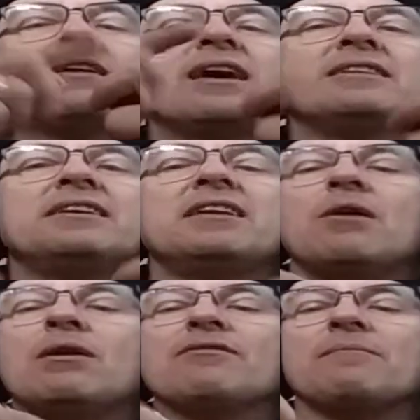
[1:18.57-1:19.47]
I did,
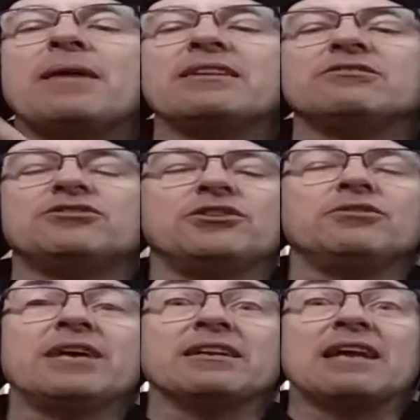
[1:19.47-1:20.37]
however, manage to
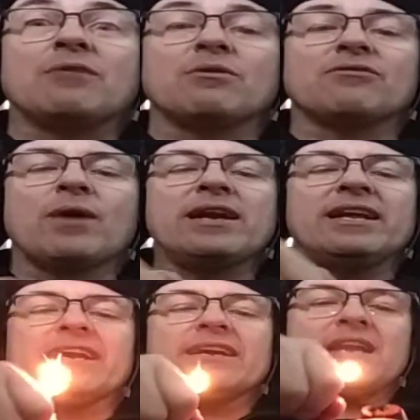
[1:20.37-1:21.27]
get an hour of
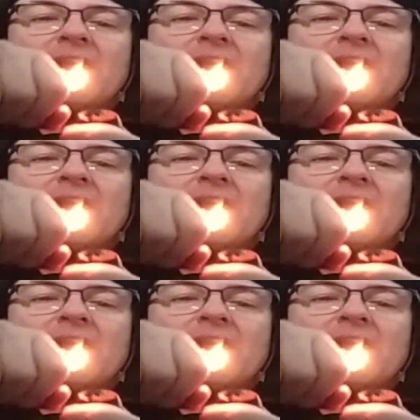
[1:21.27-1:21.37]
writing in.